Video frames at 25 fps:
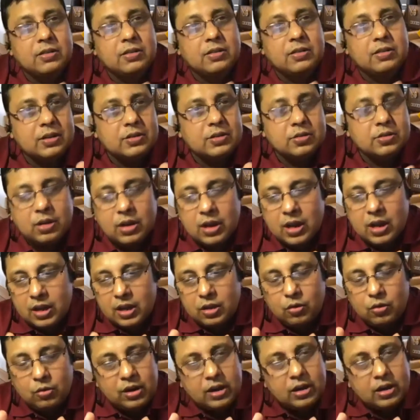So you
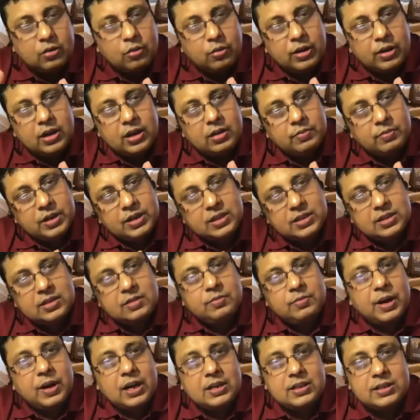can do it in bits and
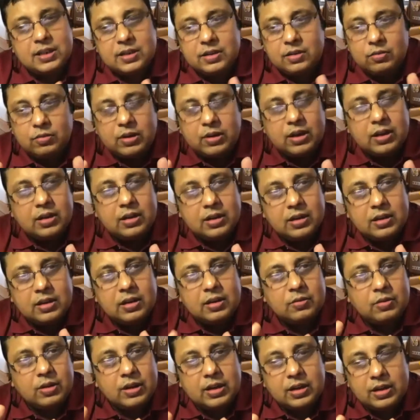parts, and you can
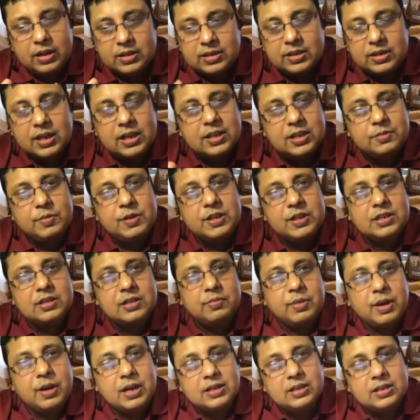digitize bits and
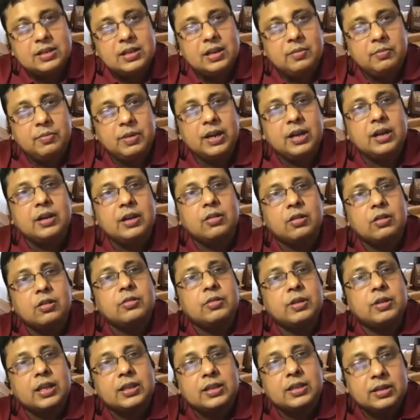parts and then bring it all
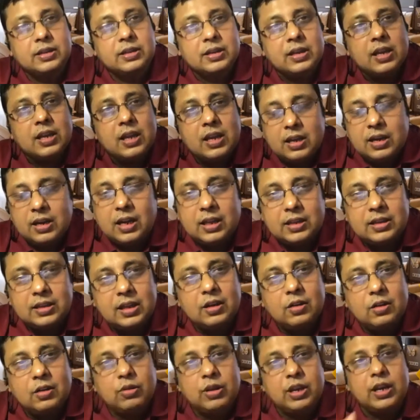together, rather than
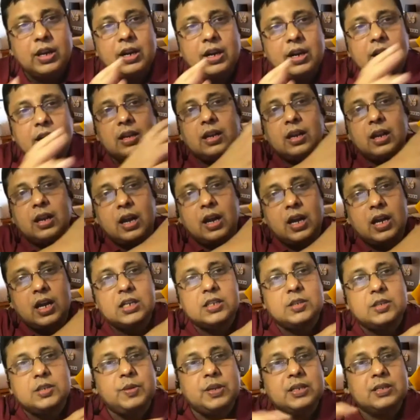looking at a large
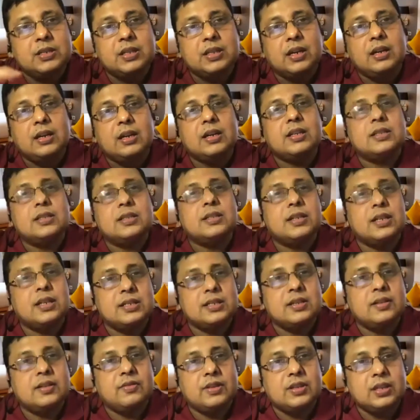piece that will digitize
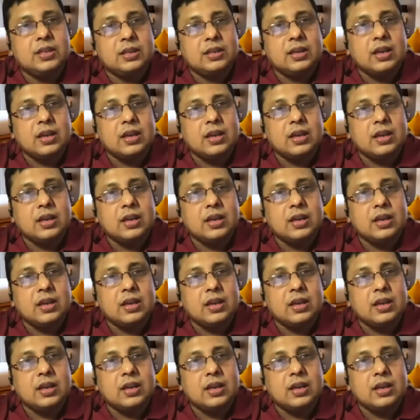everything.